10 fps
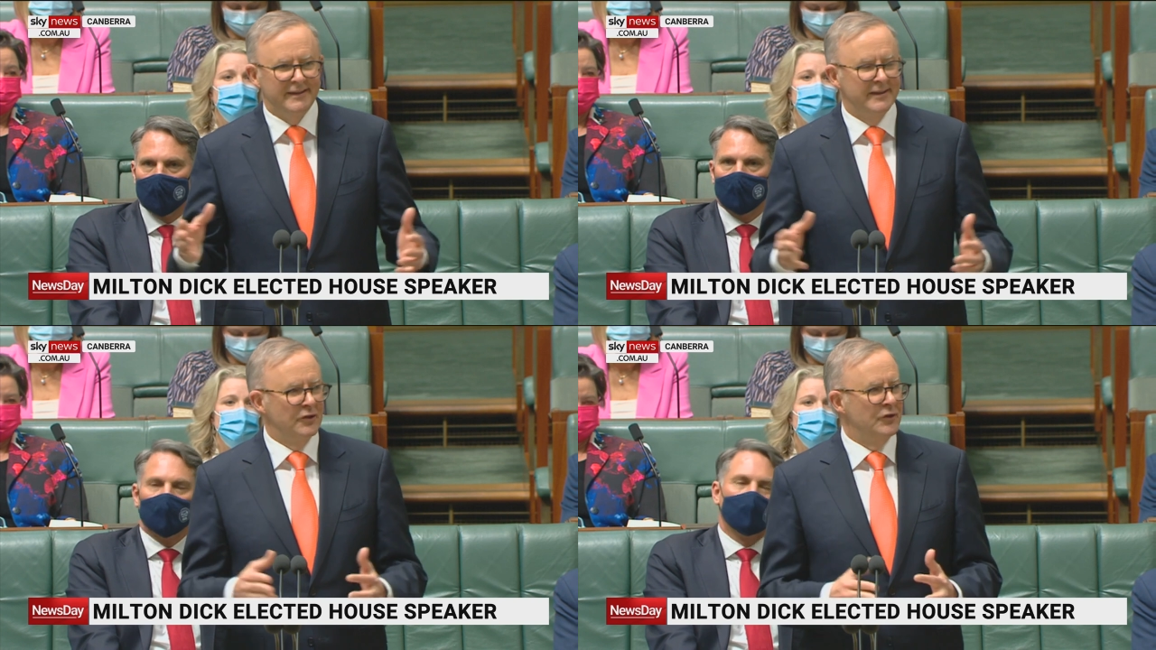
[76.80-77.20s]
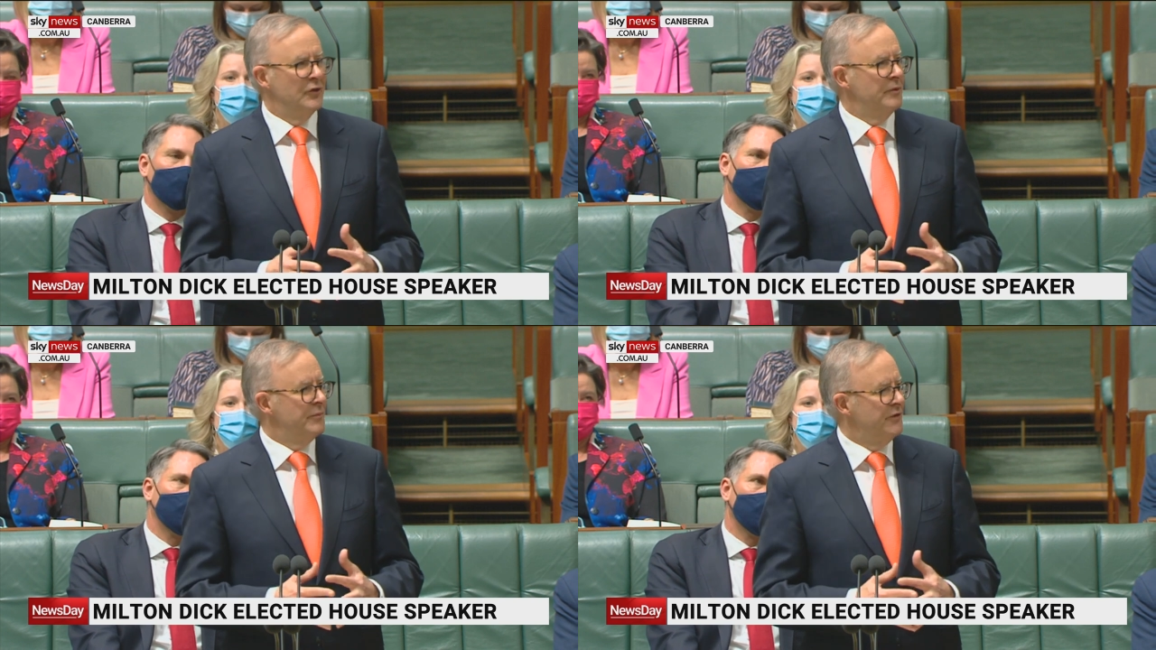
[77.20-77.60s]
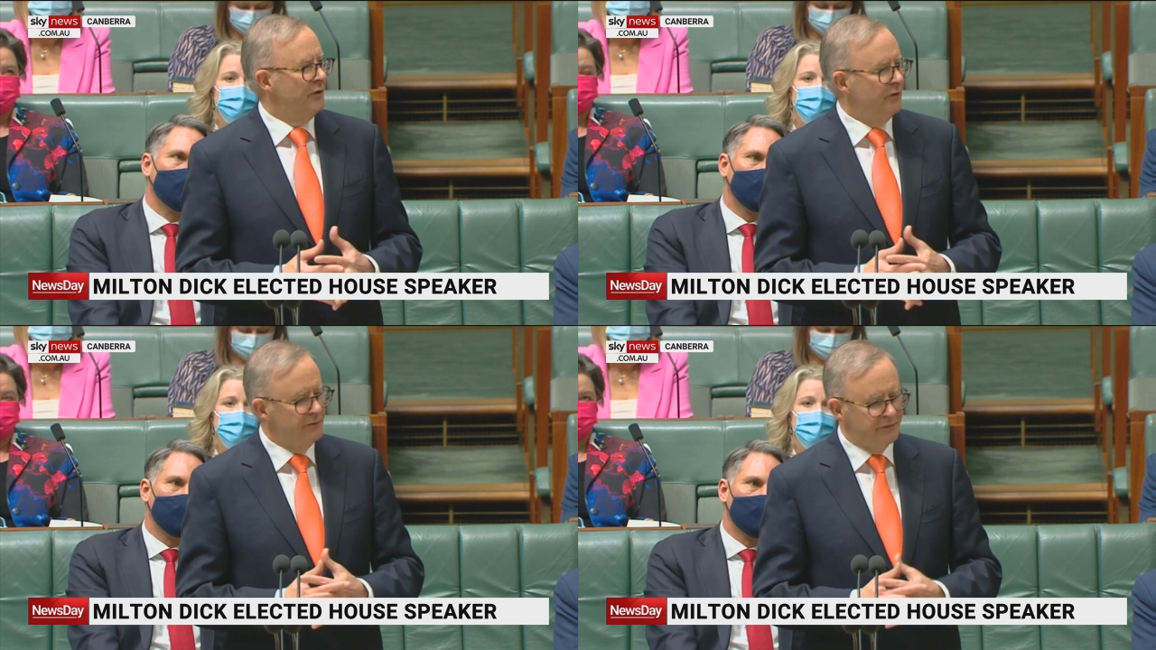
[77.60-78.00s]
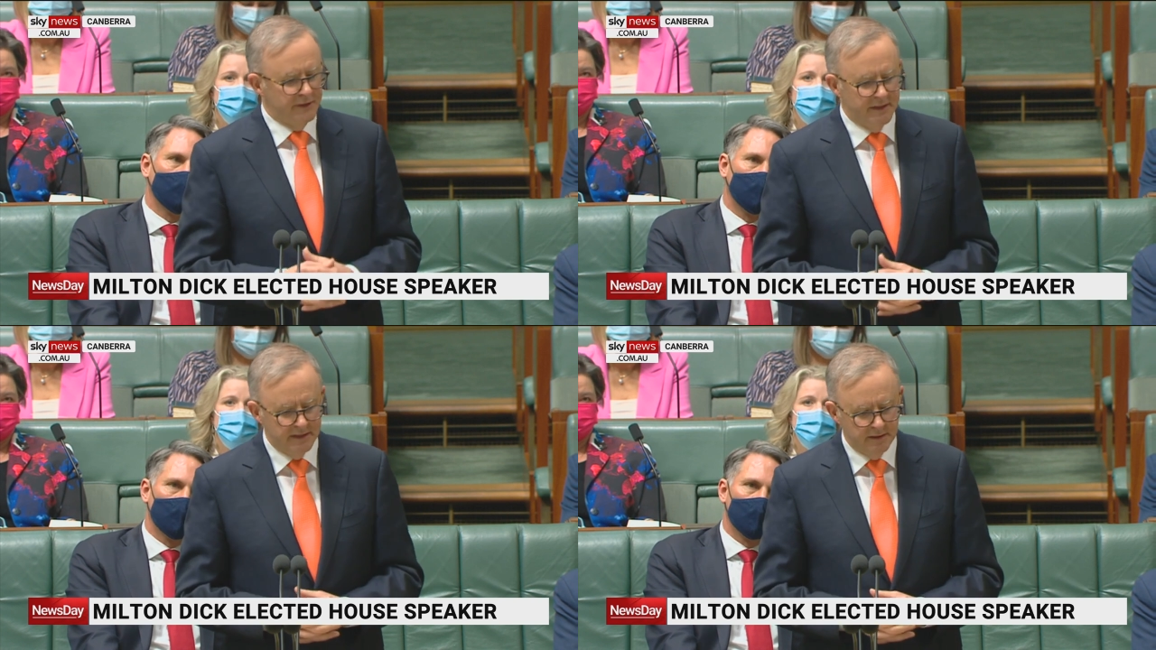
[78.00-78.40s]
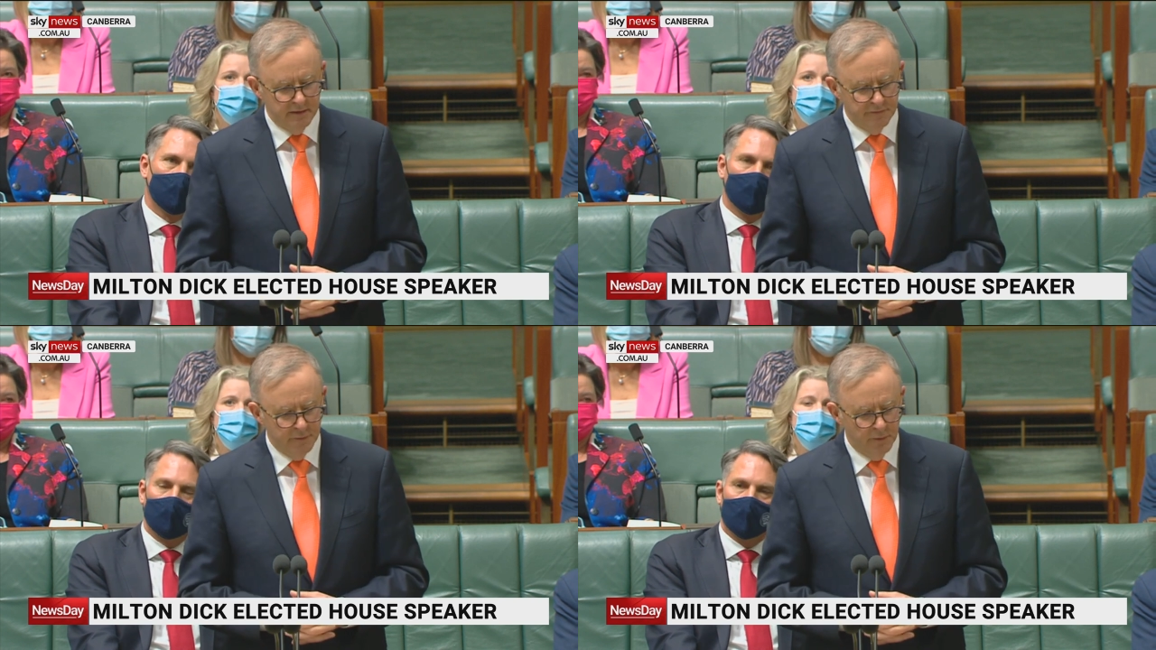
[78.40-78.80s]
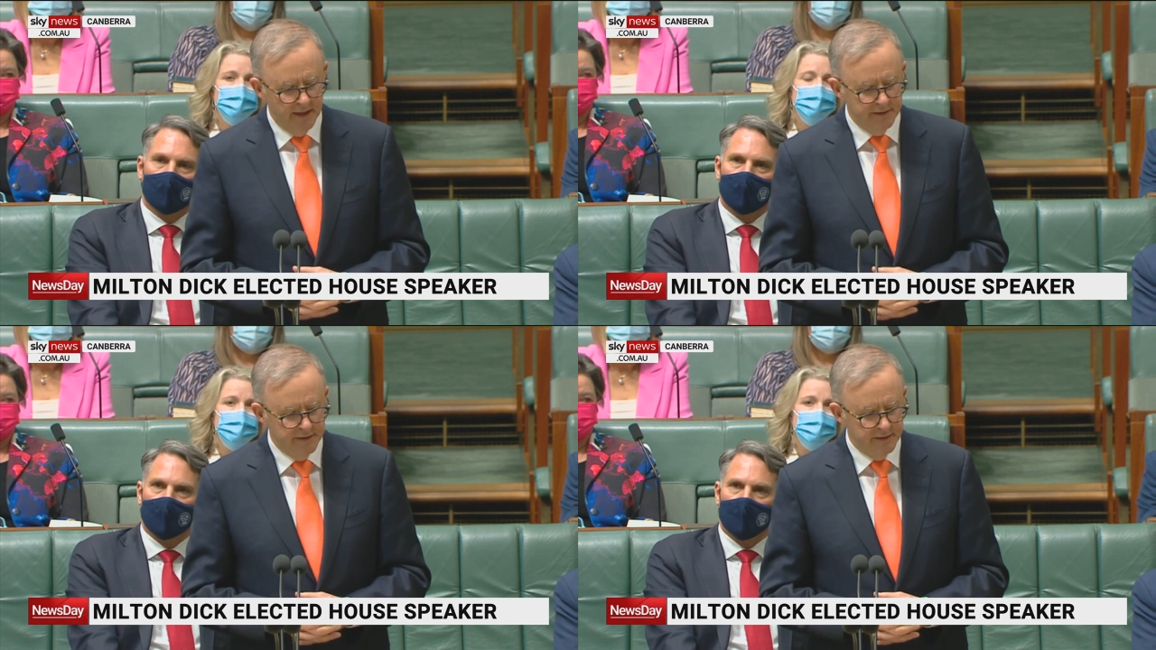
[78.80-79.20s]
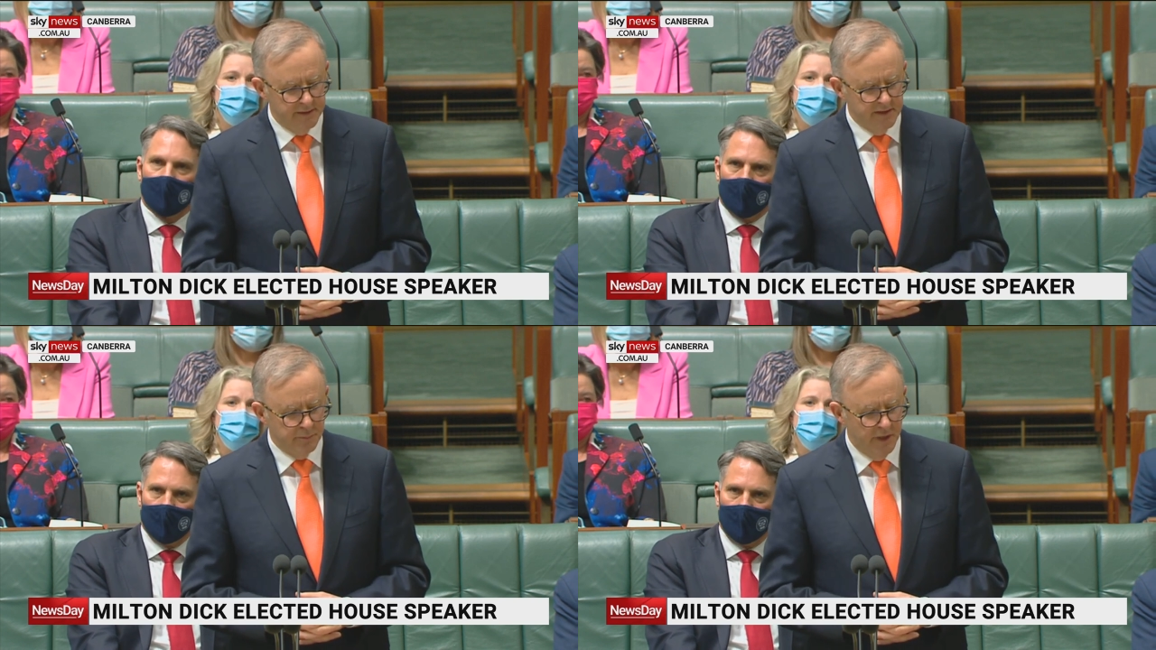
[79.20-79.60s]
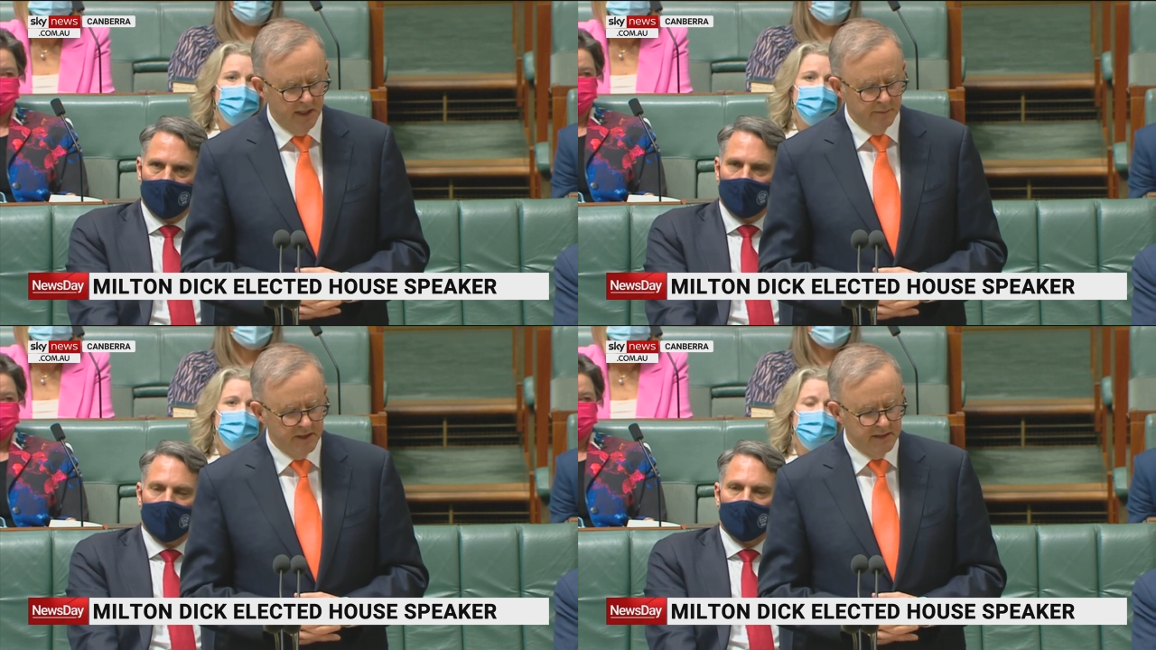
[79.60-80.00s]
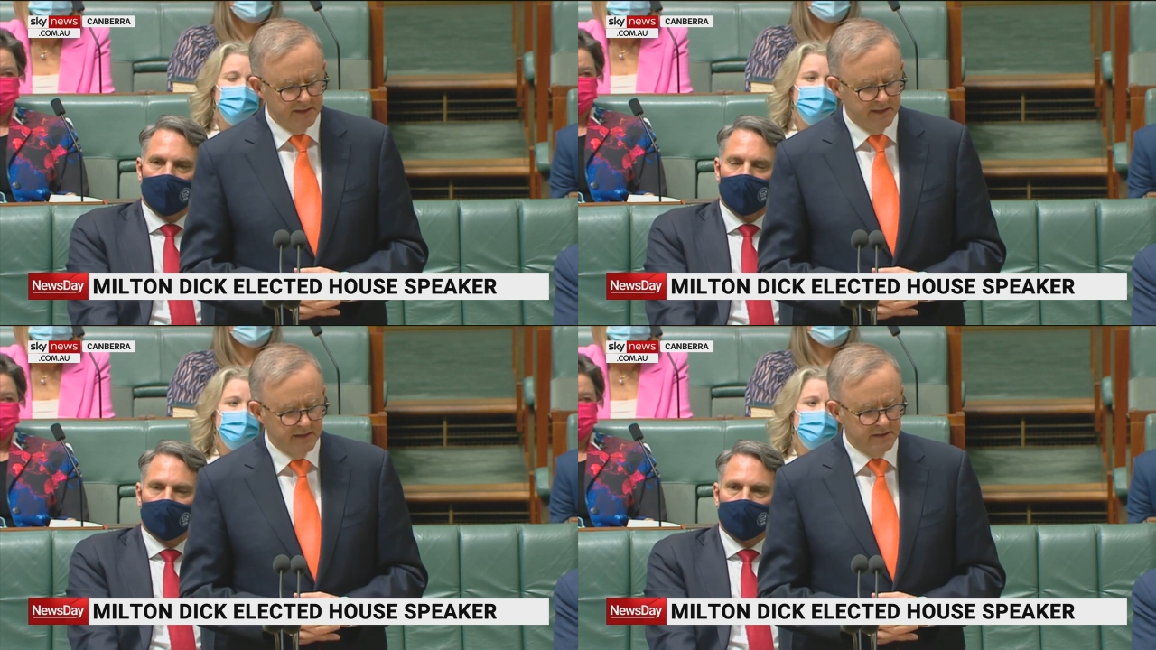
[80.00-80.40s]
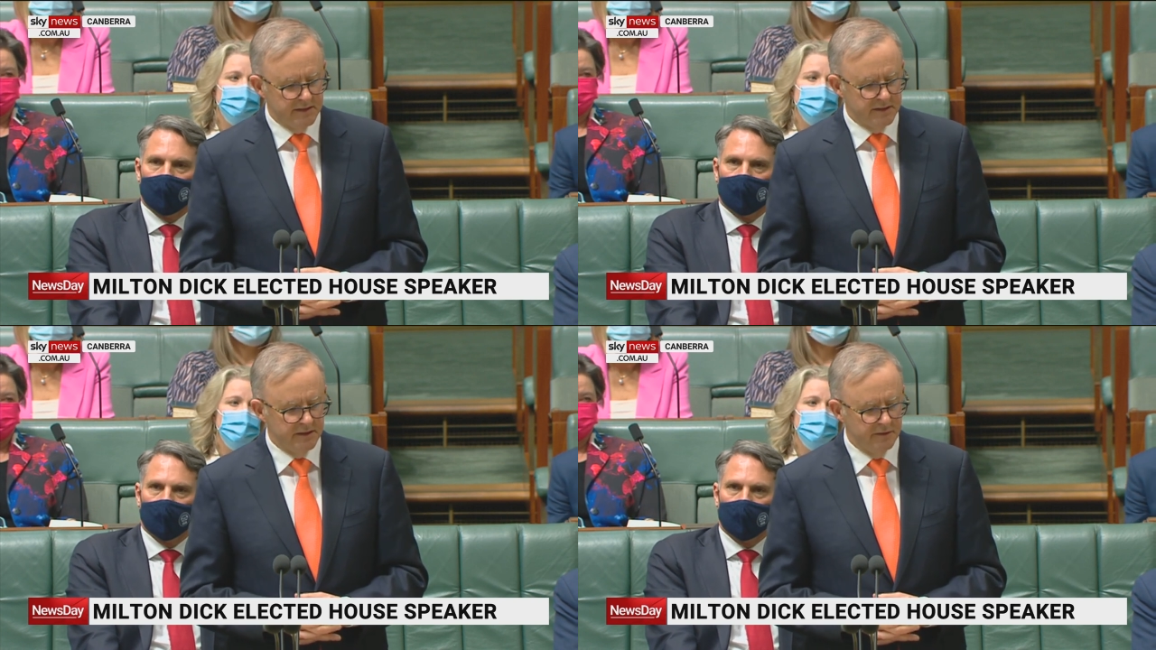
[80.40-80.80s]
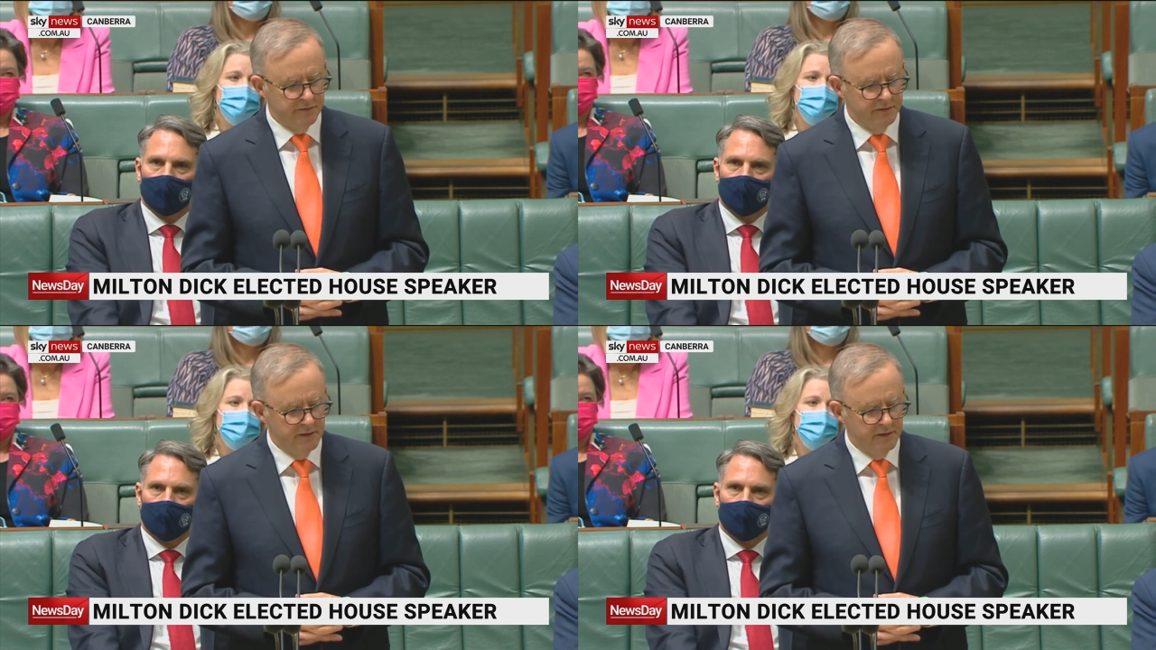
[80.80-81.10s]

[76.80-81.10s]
Speaker 1: in terms of, uh, of the way that this parliament conducts itself